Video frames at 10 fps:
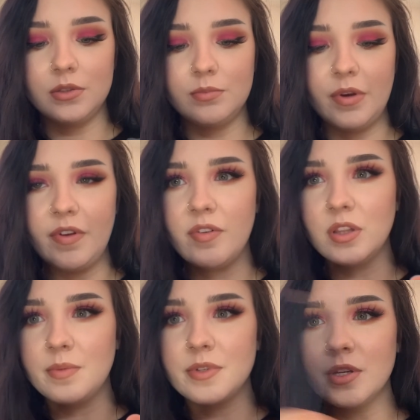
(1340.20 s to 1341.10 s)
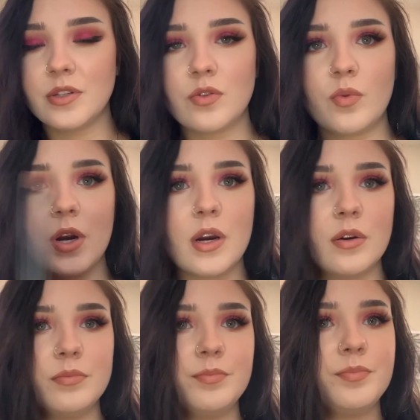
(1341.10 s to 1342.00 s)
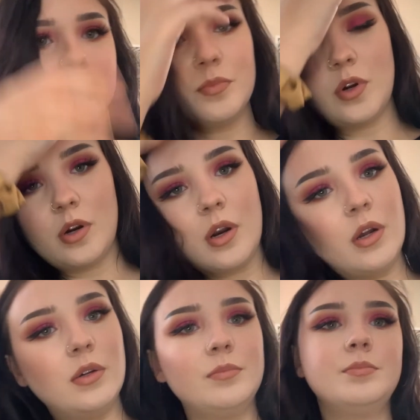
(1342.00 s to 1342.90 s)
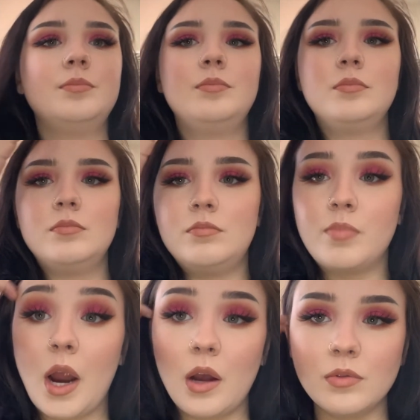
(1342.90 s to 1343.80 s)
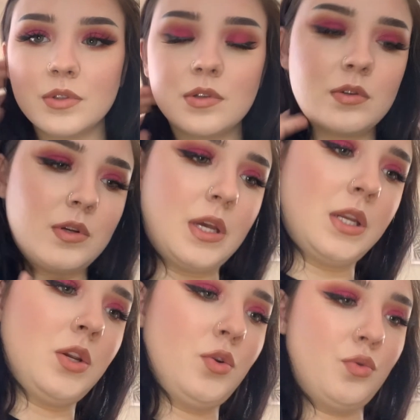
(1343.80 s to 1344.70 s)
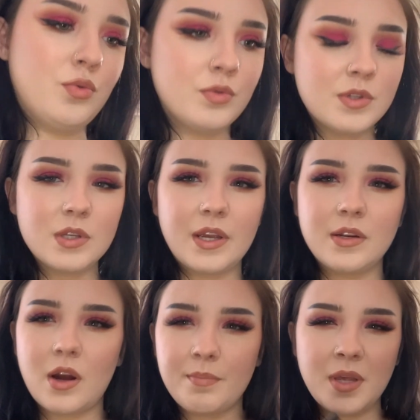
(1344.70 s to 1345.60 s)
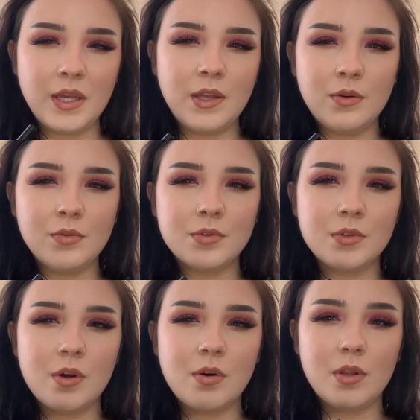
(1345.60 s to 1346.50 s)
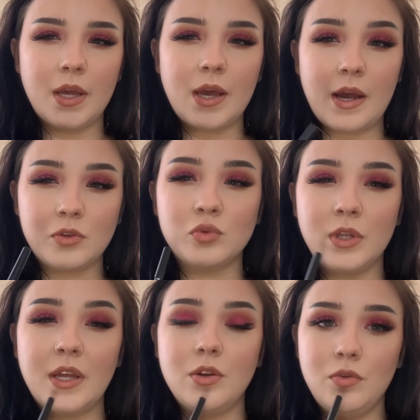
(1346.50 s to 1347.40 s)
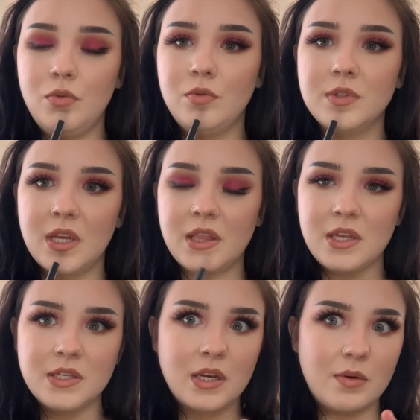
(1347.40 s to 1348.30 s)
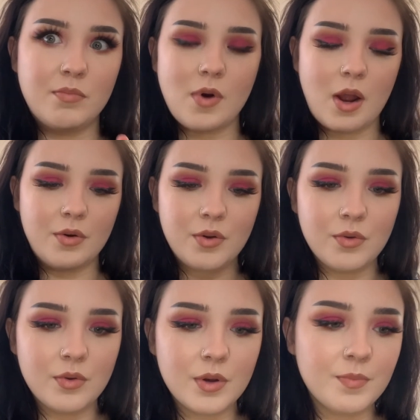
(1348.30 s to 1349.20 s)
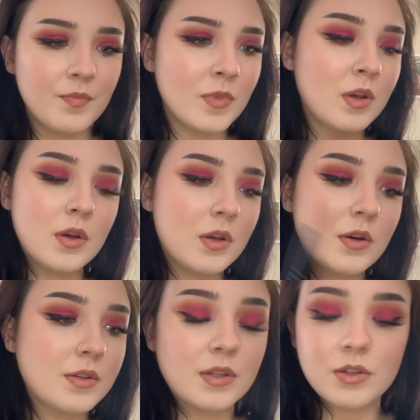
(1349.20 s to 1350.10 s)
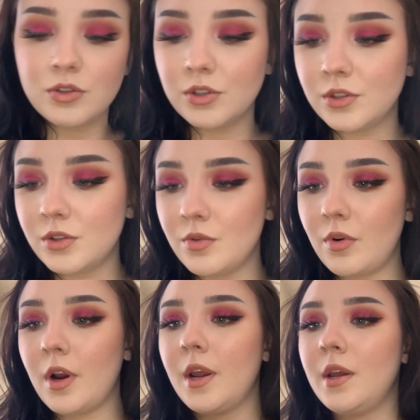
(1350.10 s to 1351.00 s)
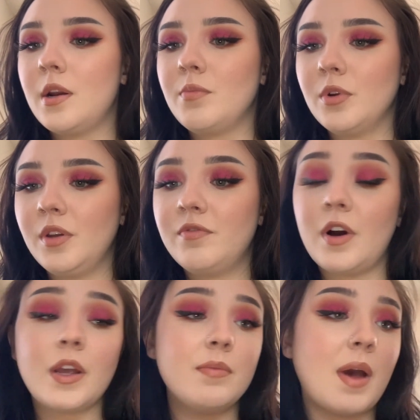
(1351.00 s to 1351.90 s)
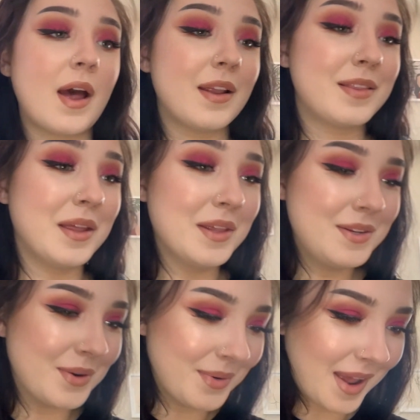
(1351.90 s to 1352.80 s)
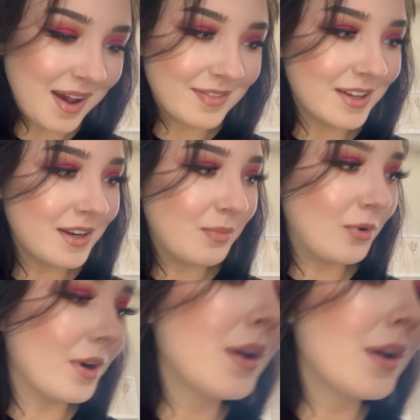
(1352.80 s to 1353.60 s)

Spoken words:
My favorite lipsticks to wear are browns and nudes, like not pinky nudes though, like actual like nudes like this, like a brown nude. This is just so great, and I'm really fucking mad that they don't have it anymore.